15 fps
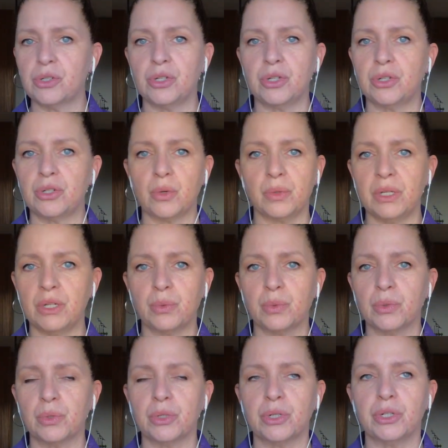you don't need a
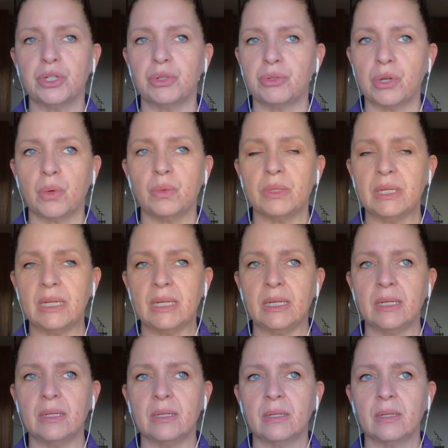ruler, you don't
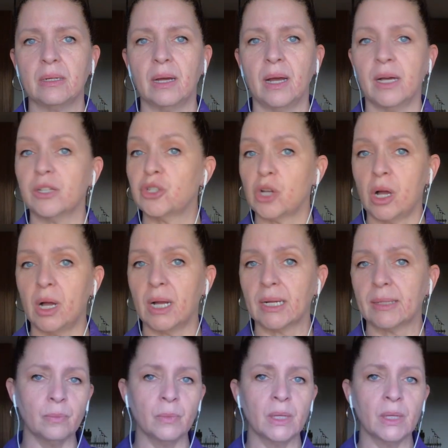need uh, chalk.